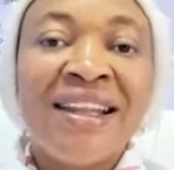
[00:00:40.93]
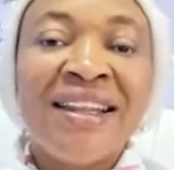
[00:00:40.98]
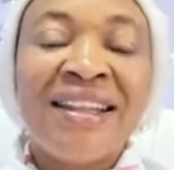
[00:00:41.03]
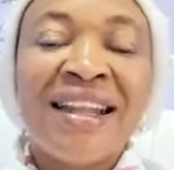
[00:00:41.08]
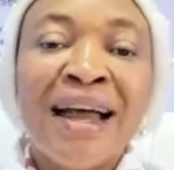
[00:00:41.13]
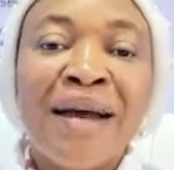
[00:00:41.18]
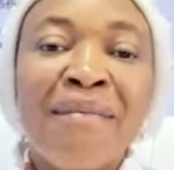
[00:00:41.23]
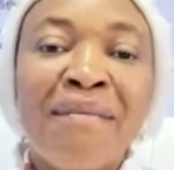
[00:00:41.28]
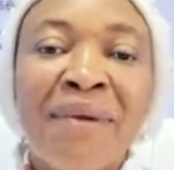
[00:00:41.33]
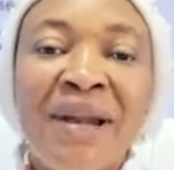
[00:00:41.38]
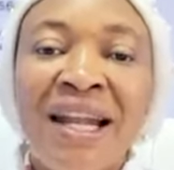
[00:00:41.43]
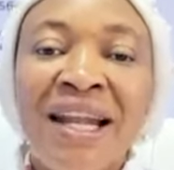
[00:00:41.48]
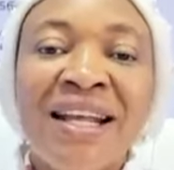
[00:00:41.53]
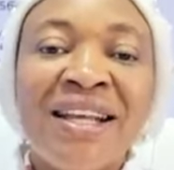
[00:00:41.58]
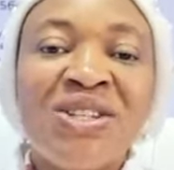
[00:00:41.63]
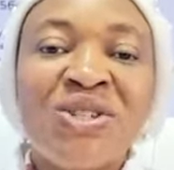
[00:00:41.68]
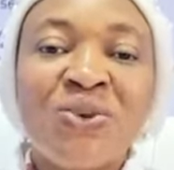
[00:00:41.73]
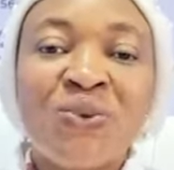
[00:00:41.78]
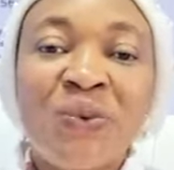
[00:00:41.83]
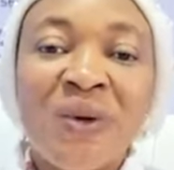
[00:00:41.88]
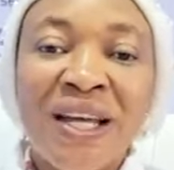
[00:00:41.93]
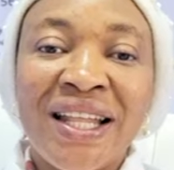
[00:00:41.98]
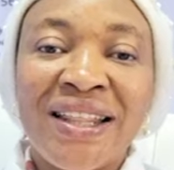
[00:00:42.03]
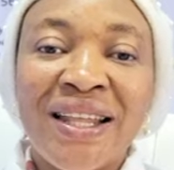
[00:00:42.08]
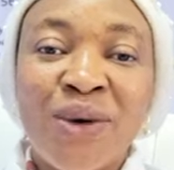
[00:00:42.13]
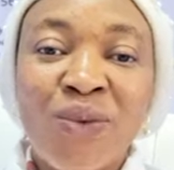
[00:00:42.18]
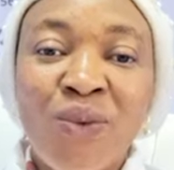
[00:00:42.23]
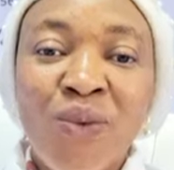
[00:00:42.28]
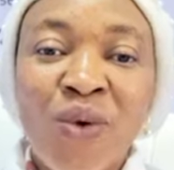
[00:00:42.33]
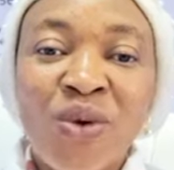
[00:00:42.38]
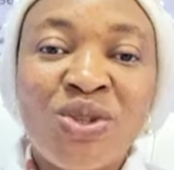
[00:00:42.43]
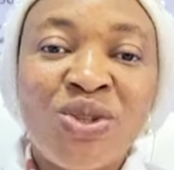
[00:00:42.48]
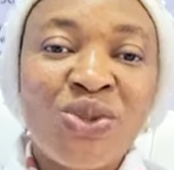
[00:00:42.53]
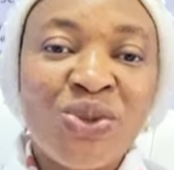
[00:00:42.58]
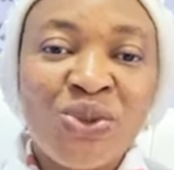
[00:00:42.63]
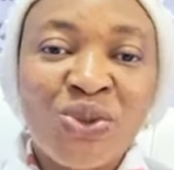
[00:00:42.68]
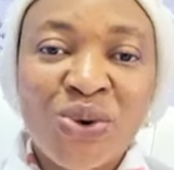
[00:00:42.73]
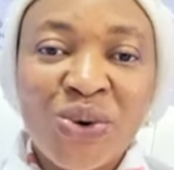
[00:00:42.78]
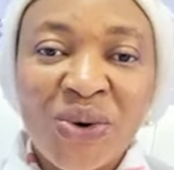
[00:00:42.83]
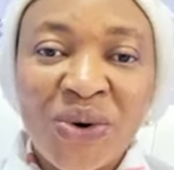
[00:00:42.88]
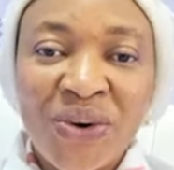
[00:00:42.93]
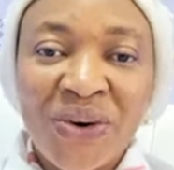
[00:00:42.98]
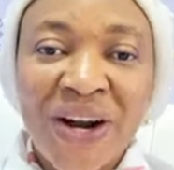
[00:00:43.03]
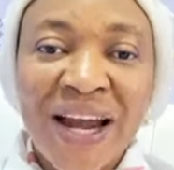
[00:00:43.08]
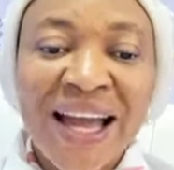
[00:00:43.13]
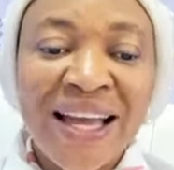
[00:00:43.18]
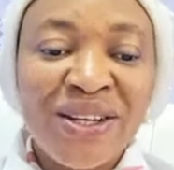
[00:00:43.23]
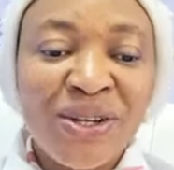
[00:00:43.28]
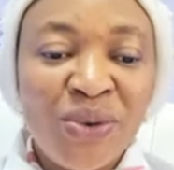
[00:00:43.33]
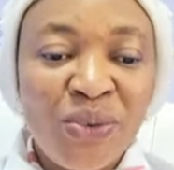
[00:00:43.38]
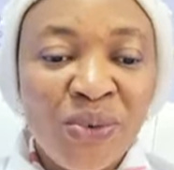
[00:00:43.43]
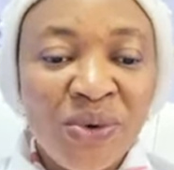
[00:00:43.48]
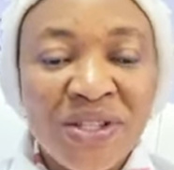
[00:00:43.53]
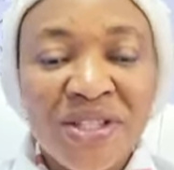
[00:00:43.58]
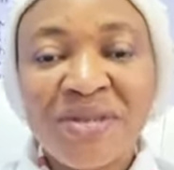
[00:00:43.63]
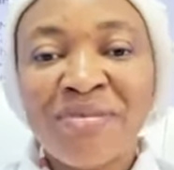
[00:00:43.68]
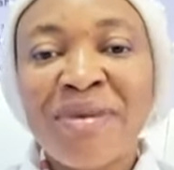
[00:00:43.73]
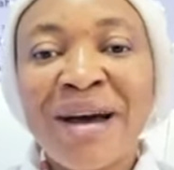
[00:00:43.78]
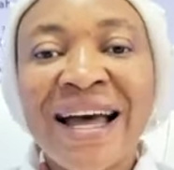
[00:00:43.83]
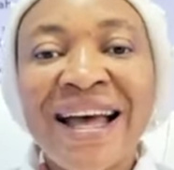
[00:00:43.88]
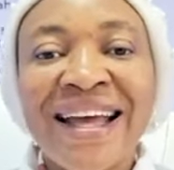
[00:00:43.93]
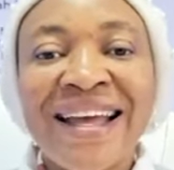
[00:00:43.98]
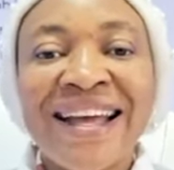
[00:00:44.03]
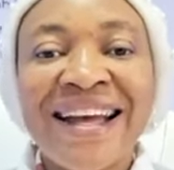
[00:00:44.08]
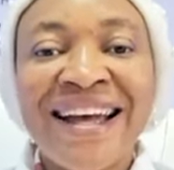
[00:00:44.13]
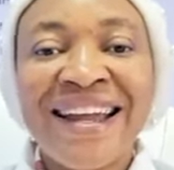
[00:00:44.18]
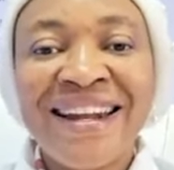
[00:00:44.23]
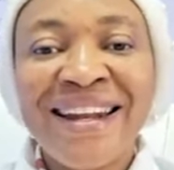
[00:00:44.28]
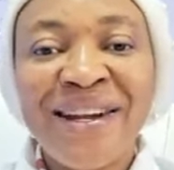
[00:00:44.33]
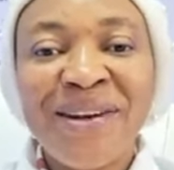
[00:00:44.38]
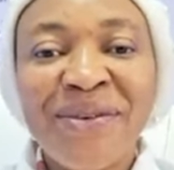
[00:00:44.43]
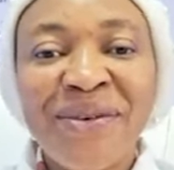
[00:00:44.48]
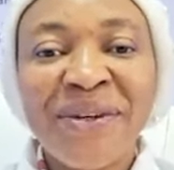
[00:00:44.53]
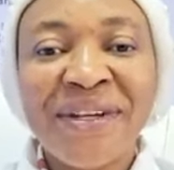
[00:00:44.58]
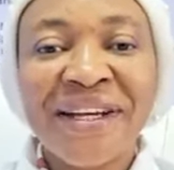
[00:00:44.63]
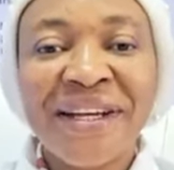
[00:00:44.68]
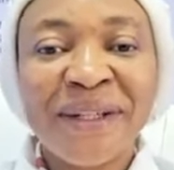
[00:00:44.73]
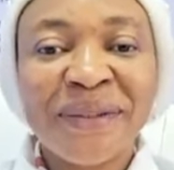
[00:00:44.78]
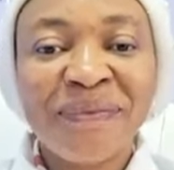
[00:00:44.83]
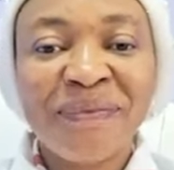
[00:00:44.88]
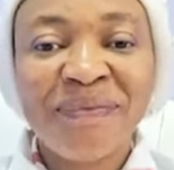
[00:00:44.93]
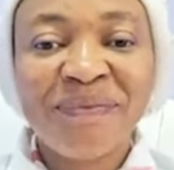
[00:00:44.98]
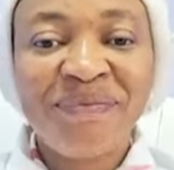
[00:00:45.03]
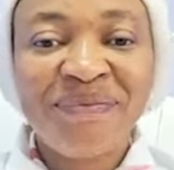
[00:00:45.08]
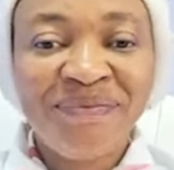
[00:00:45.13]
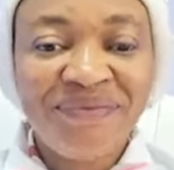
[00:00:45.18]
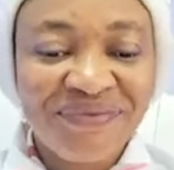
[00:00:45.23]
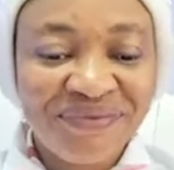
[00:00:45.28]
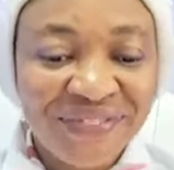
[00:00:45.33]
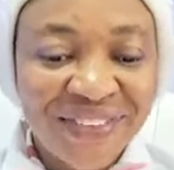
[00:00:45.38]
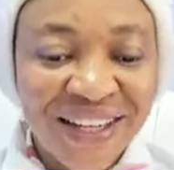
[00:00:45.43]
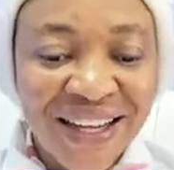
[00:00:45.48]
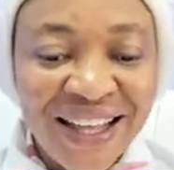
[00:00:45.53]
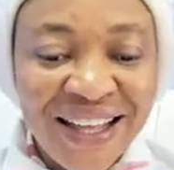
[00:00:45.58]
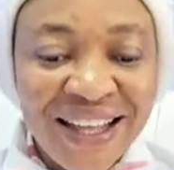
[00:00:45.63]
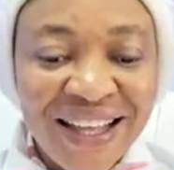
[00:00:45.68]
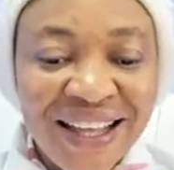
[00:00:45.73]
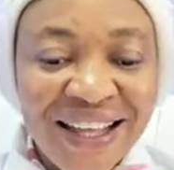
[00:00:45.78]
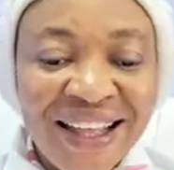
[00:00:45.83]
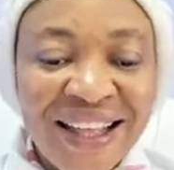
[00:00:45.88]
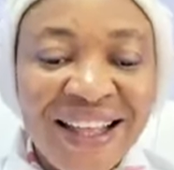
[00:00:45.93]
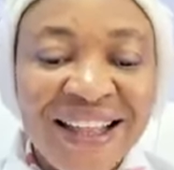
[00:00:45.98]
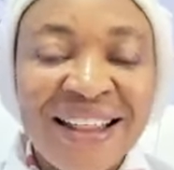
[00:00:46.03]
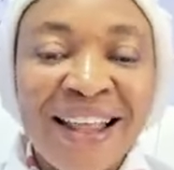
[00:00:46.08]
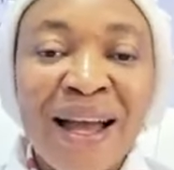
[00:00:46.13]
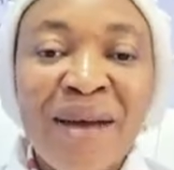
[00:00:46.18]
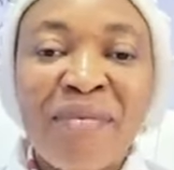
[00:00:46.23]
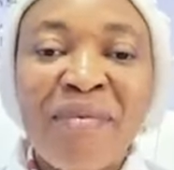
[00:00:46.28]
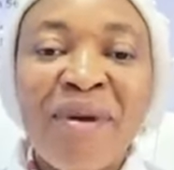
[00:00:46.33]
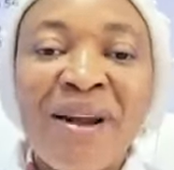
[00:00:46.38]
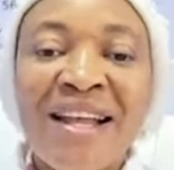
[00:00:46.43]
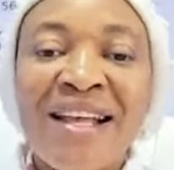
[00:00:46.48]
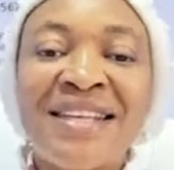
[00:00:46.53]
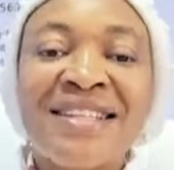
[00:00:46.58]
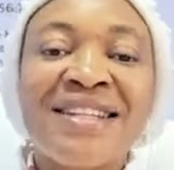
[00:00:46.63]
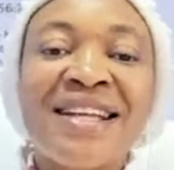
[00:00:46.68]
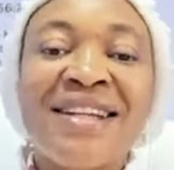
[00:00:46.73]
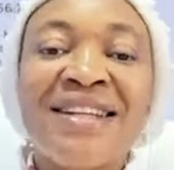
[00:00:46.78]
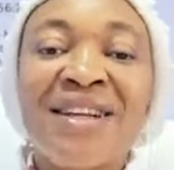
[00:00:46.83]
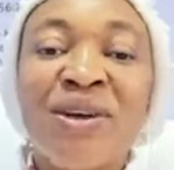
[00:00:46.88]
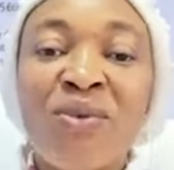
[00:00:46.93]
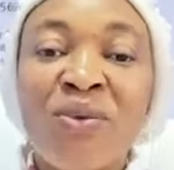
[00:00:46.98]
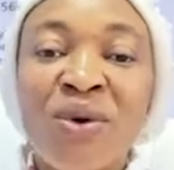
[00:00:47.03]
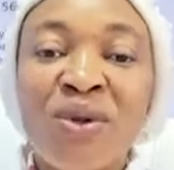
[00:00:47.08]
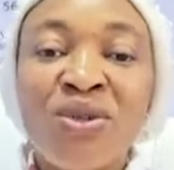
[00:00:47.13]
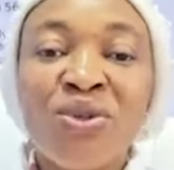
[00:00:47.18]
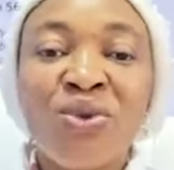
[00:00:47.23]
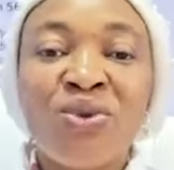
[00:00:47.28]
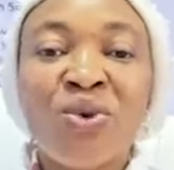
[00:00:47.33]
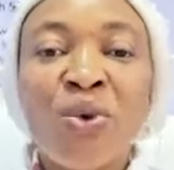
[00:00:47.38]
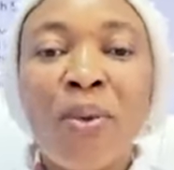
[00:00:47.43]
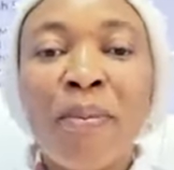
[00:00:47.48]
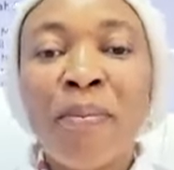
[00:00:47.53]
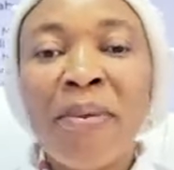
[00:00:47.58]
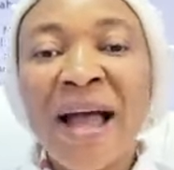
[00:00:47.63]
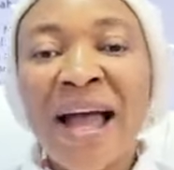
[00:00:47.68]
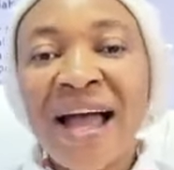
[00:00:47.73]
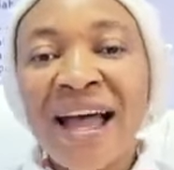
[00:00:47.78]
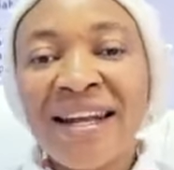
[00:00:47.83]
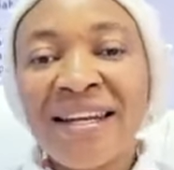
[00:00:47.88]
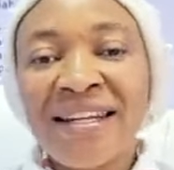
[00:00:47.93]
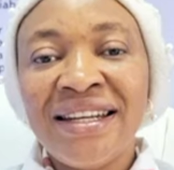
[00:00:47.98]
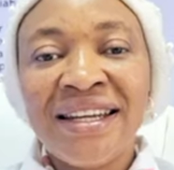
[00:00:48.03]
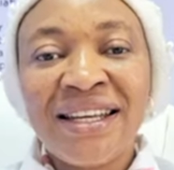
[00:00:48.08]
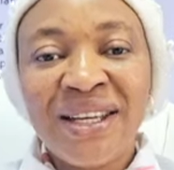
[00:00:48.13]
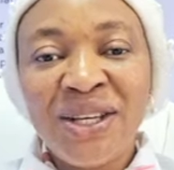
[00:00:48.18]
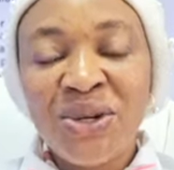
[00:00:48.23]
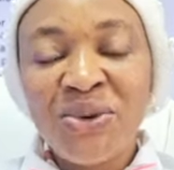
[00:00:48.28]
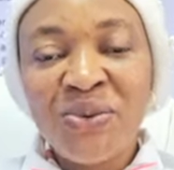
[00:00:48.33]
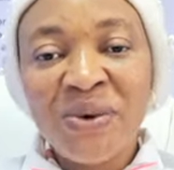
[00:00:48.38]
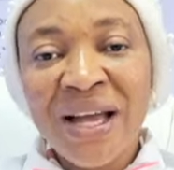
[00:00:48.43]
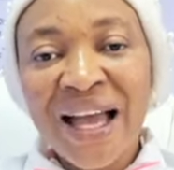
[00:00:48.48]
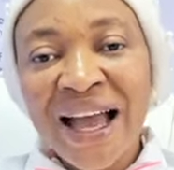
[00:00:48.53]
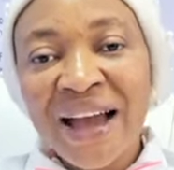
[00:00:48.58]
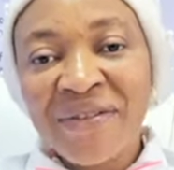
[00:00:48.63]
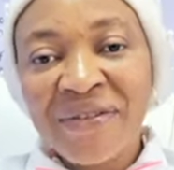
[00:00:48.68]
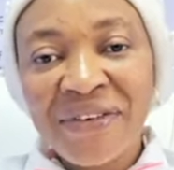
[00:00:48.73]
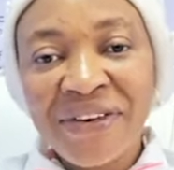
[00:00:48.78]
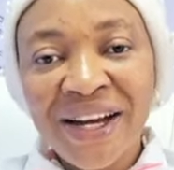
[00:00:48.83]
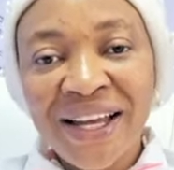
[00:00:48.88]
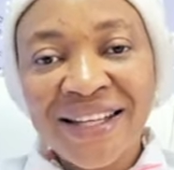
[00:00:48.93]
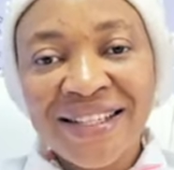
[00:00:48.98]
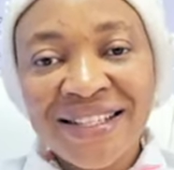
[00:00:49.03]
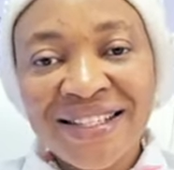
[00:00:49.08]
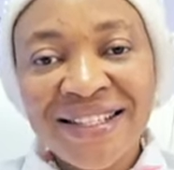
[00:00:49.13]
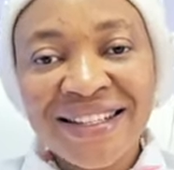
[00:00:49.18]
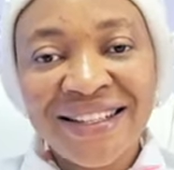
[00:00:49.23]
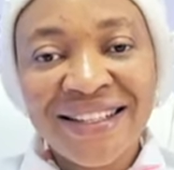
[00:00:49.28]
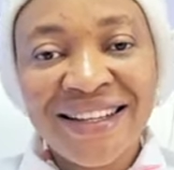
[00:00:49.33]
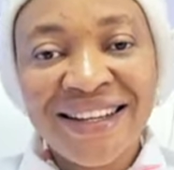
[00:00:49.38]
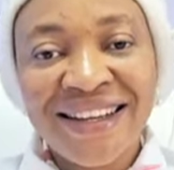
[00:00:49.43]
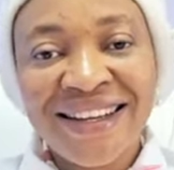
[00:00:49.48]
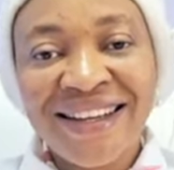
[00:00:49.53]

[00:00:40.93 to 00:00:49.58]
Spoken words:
That place where they want you to cry, you will smile. Hallelujah. That place that they want you to panic, you will have rest.